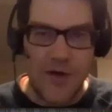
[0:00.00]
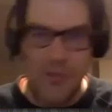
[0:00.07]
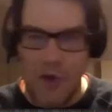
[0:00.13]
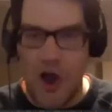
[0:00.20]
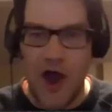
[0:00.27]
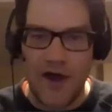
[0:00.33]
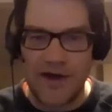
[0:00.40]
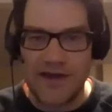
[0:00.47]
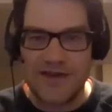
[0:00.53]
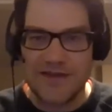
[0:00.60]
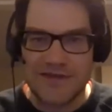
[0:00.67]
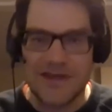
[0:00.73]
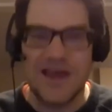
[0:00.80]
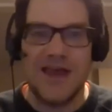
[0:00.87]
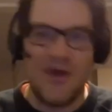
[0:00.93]
our
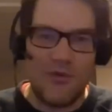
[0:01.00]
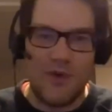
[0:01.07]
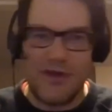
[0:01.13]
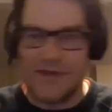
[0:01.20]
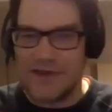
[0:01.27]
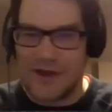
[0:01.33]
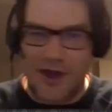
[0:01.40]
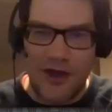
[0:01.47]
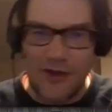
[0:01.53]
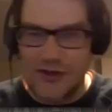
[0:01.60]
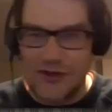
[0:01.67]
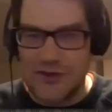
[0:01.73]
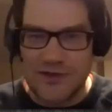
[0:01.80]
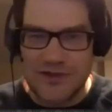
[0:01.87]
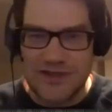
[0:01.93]
bodies with the
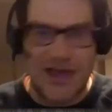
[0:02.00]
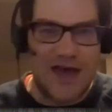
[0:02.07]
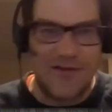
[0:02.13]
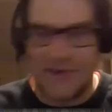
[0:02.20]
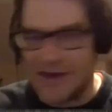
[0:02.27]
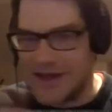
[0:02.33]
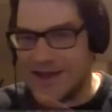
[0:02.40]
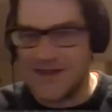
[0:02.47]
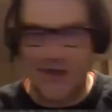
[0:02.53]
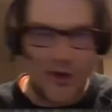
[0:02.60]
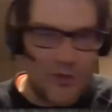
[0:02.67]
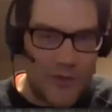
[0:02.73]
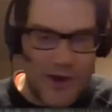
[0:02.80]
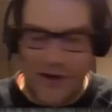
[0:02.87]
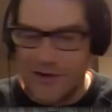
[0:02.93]
cultural stuff, and it gets
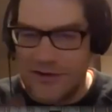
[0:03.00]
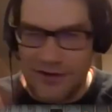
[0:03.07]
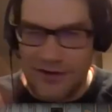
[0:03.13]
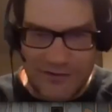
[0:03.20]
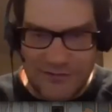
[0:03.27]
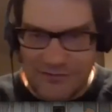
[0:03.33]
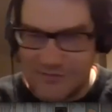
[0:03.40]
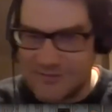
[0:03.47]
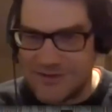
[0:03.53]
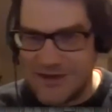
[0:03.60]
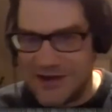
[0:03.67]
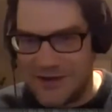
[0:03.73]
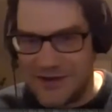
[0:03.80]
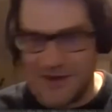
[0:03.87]
all weird and, you know,